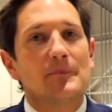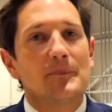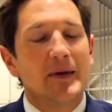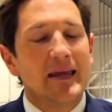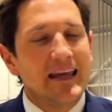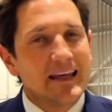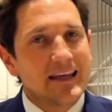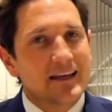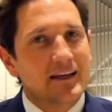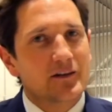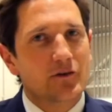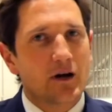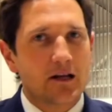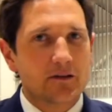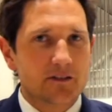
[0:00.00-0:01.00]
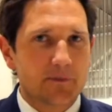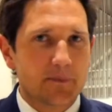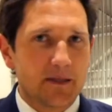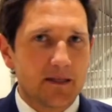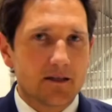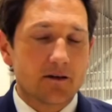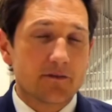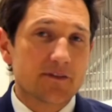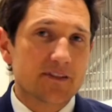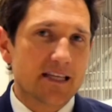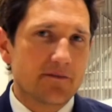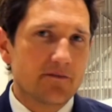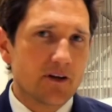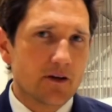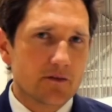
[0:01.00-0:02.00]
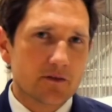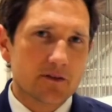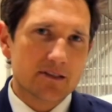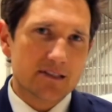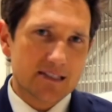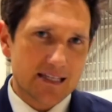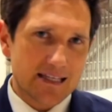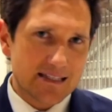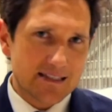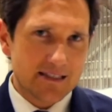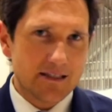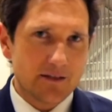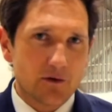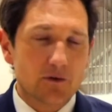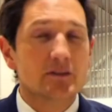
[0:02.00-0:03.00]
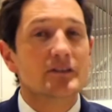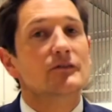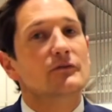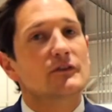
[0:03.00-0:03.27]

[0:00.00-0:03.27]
peak ground speed of 760 knots,